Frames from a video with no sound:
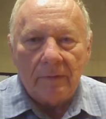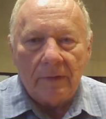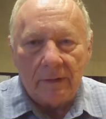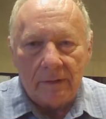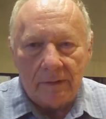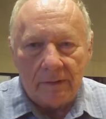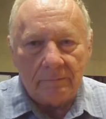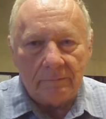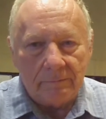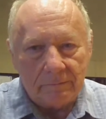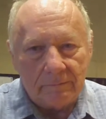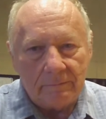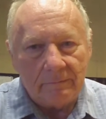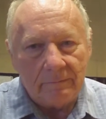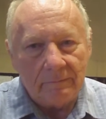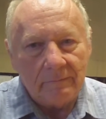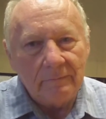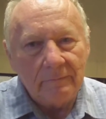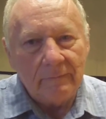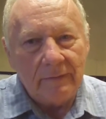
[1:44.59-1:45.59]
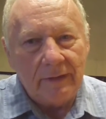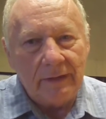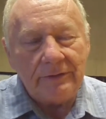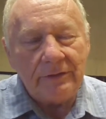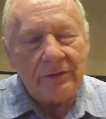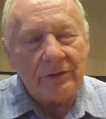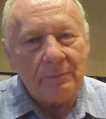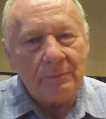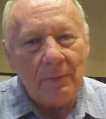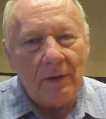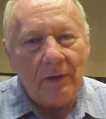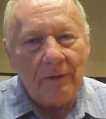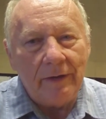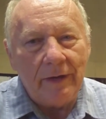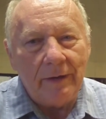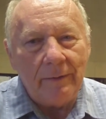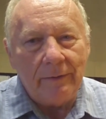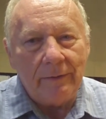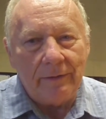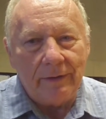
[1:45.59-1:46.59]
uh, it's a small
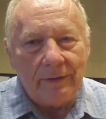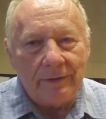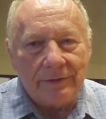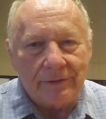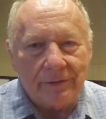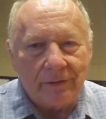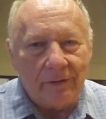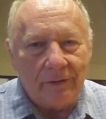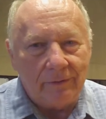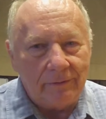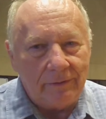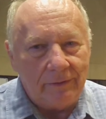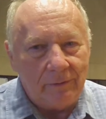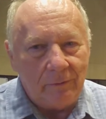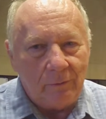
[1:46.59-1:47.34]
neighborhood, so